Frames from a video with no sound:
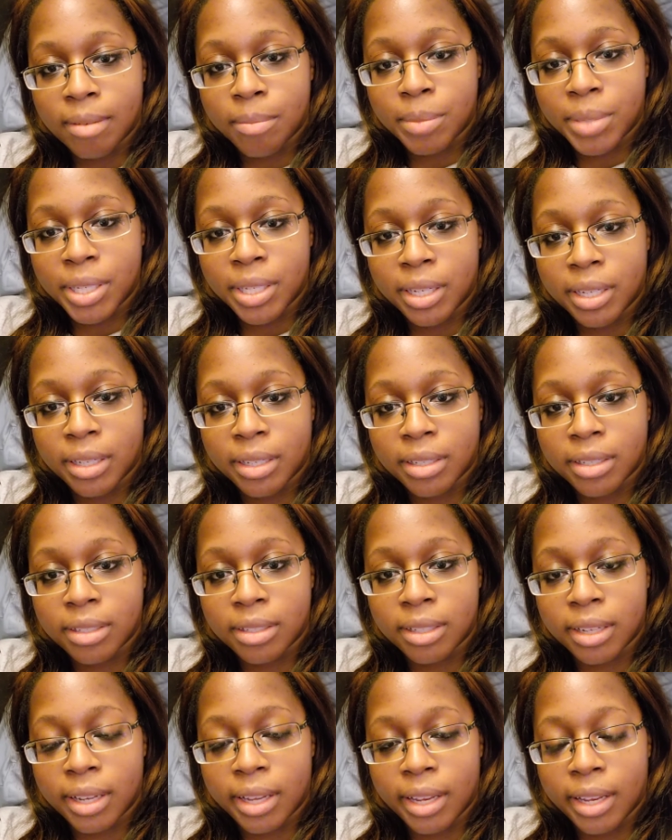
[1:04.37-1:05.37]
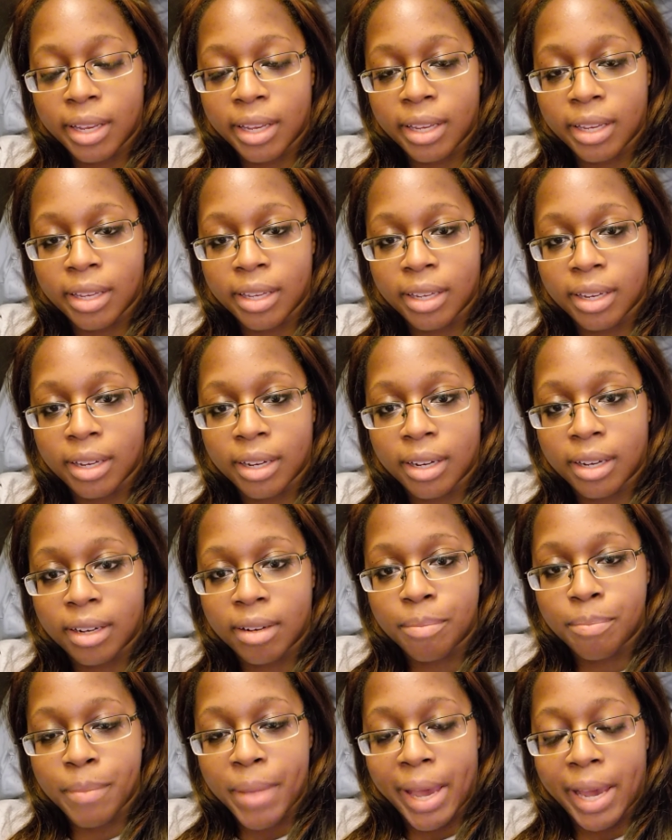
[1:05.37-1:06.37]
because a
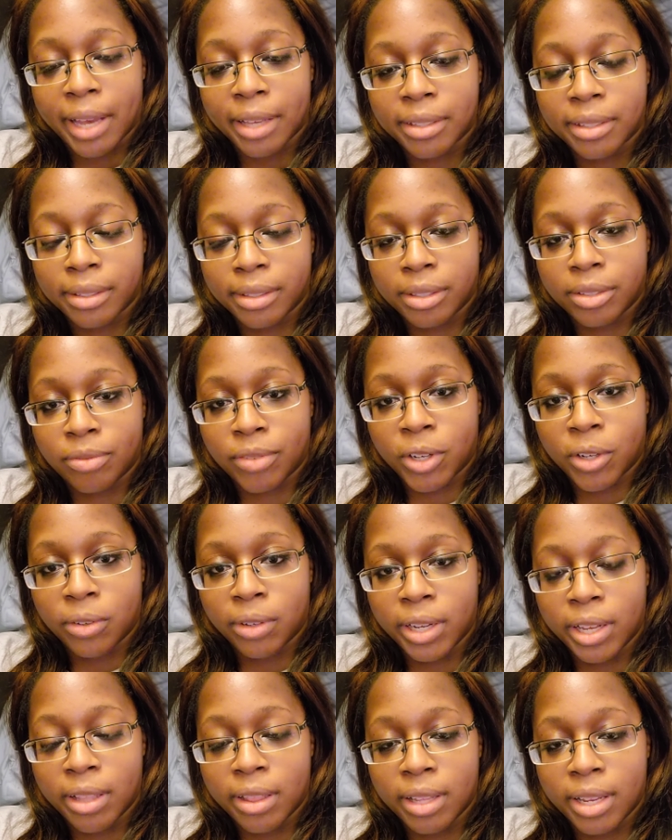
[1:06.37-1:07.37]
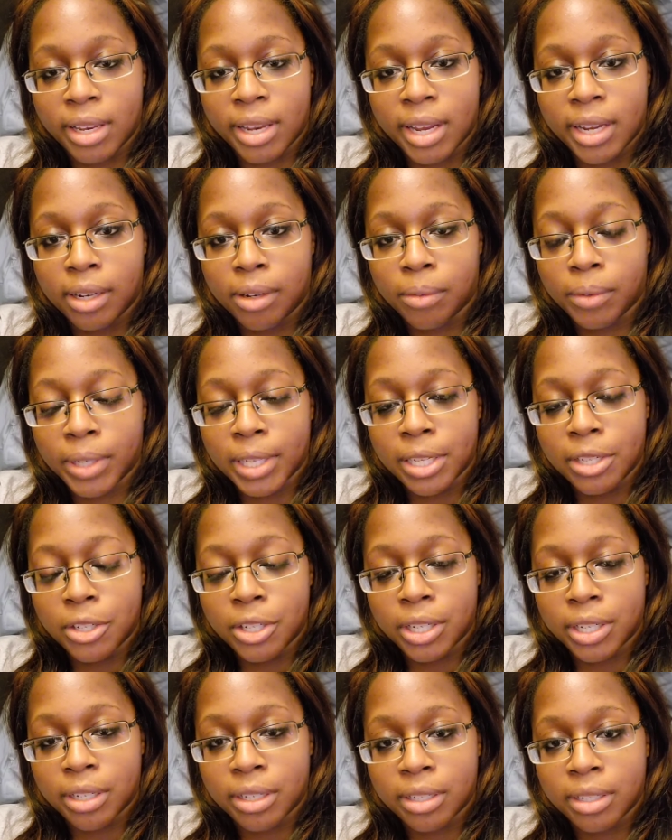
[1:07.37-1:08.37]
mass is felt in the neck
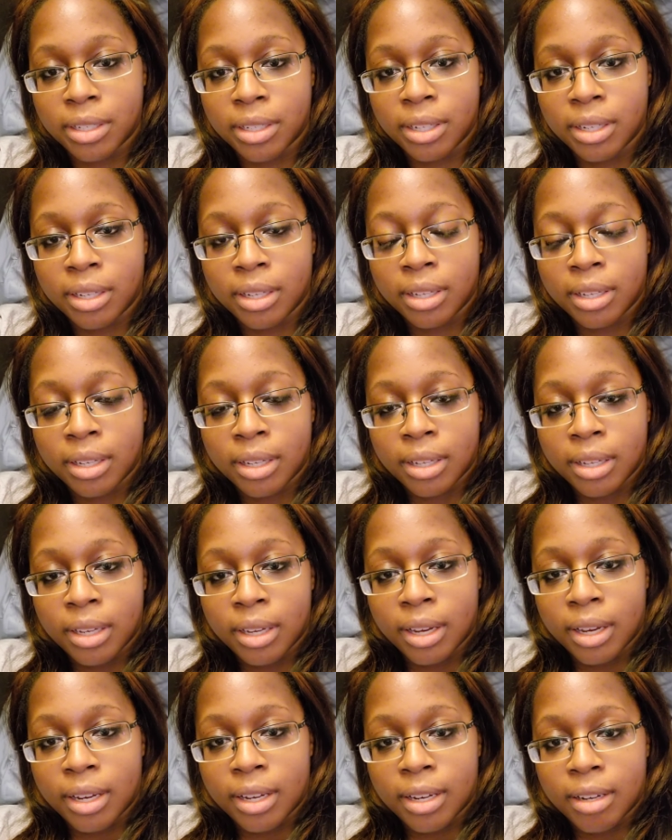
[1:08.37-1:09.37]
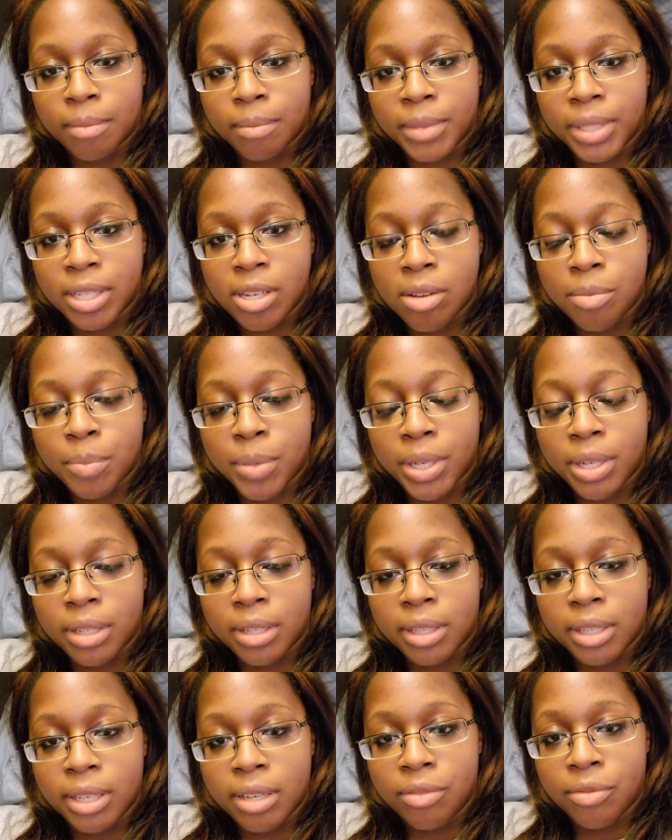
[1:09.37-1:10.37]
region.
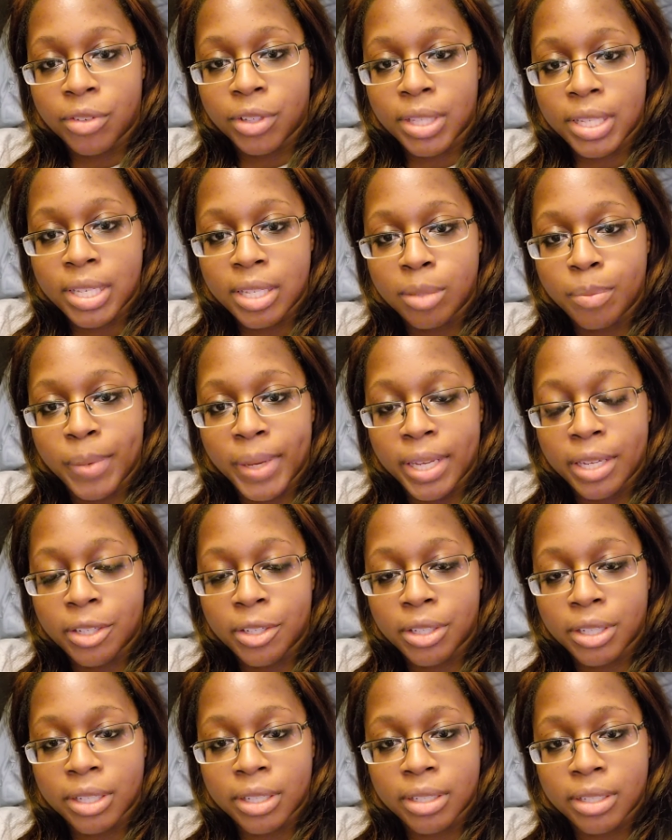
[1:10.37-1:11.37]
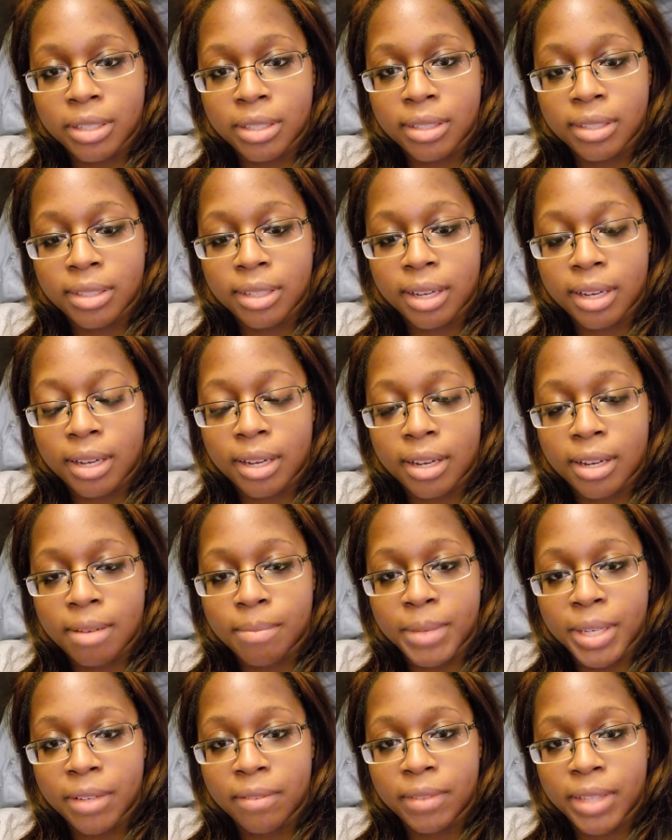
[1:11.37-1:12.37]
Typically for these patients,
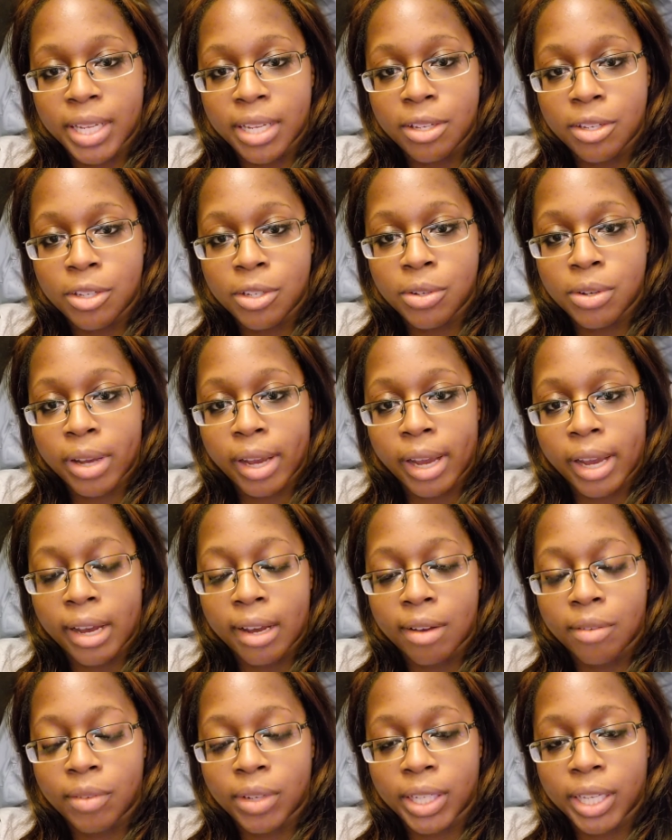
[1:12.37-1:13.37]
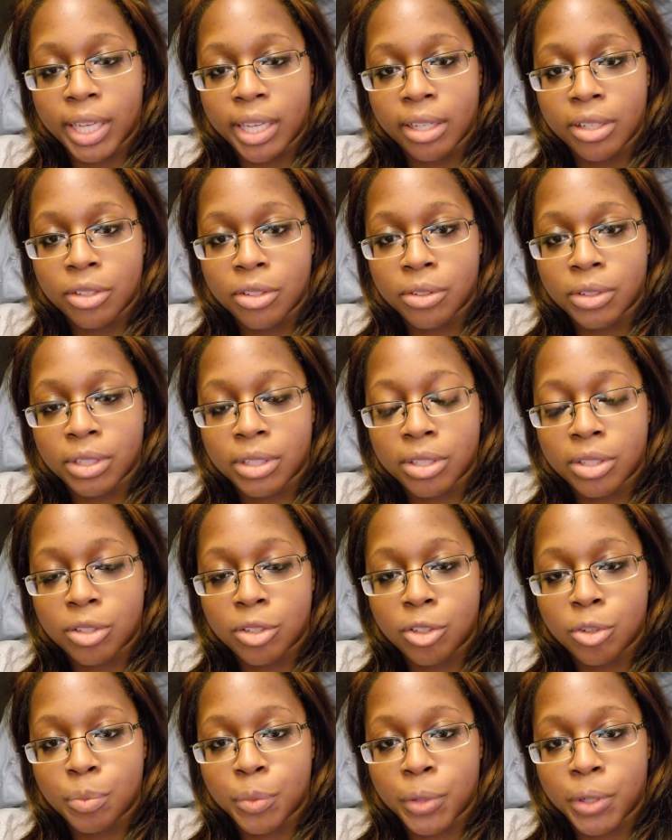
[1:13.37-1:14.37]
if they do have a cancerous
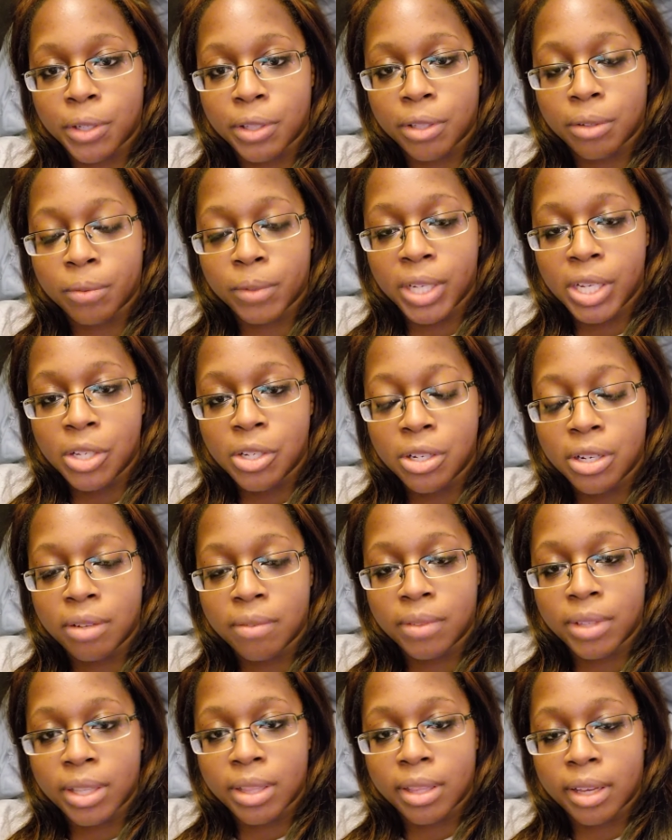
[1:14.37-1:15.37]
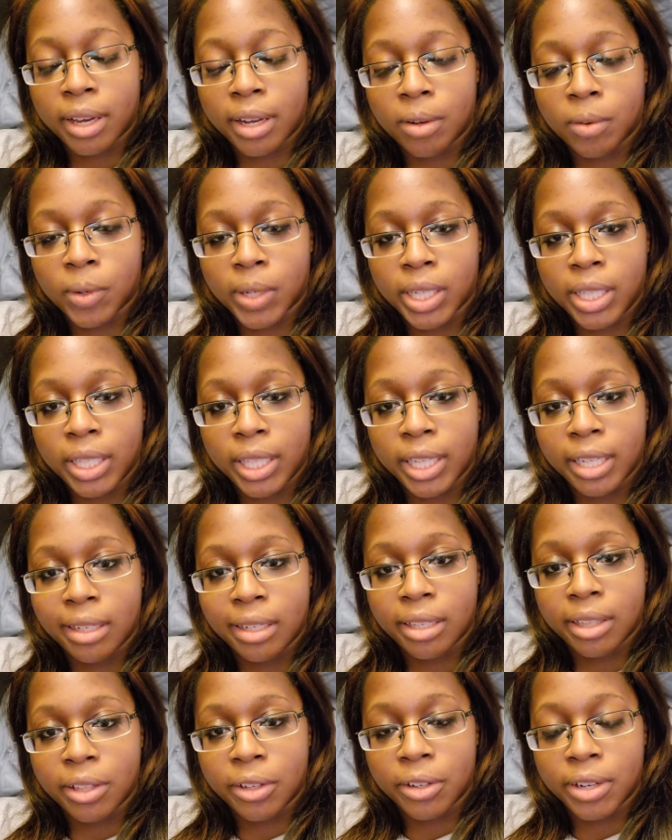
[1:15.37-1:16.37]
tumor in the region of the thyroid gland
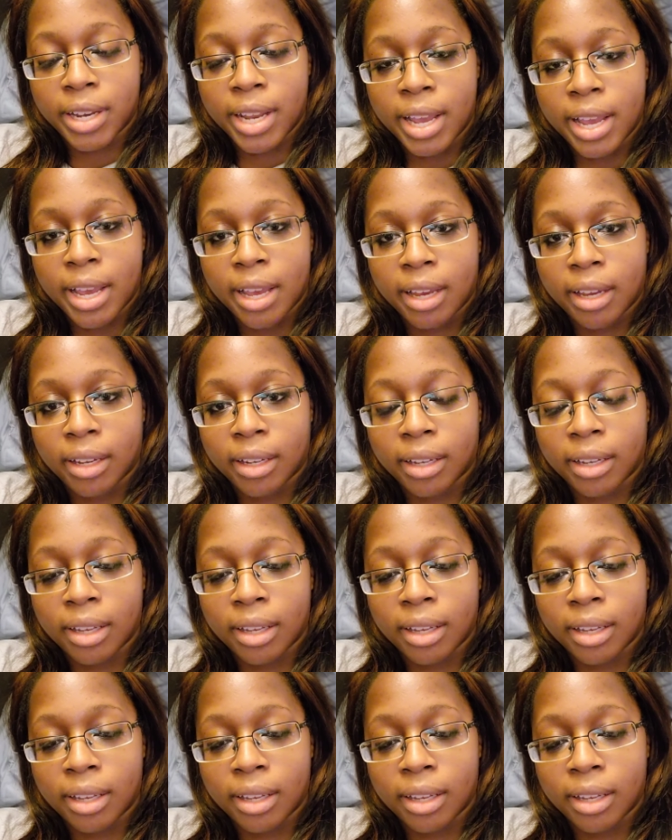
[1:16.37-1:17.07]
in their neck,